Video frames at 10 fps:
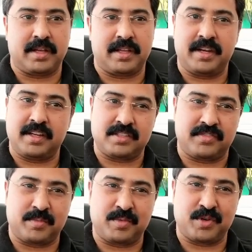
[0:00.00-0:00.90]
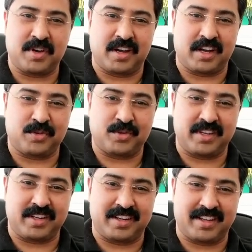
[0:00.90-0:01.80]
Greetings from Yuga
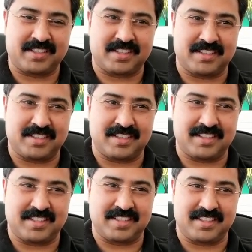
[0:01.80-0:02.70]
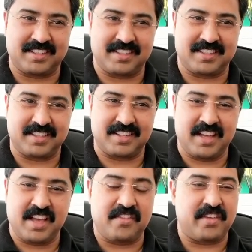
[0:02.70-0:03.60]
Accounting and Tax Consultancy.
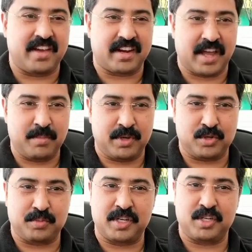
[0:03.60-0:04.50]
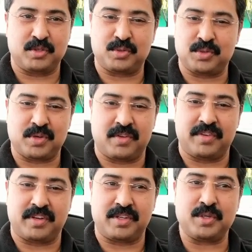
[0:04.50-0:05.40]
We are happy to meet you through
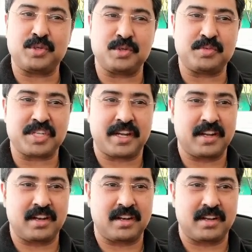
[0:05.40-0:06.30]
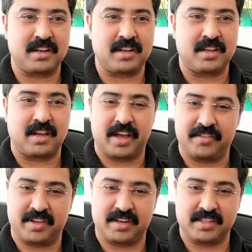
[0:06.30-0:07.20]
our YouTube channel,
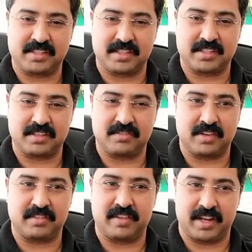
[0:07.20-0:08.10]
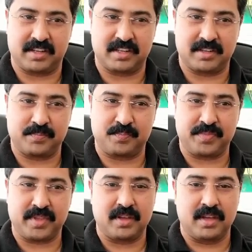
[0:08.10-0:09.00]
Awareness Session for VAT.
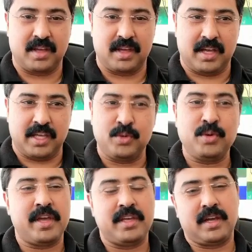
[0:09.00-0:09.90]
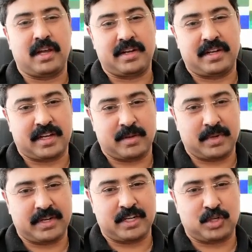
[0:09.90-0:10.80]
UAE already
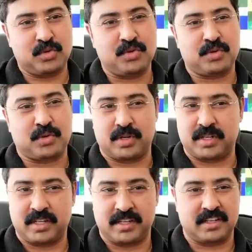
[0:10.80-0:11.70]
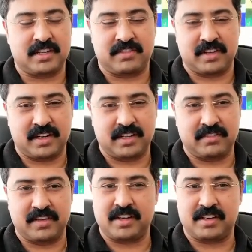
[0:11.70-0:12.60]
completed 2 quarterly return
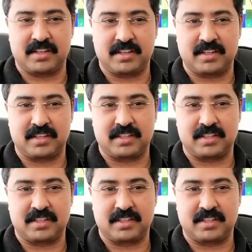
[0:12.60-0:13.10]
filing VAT.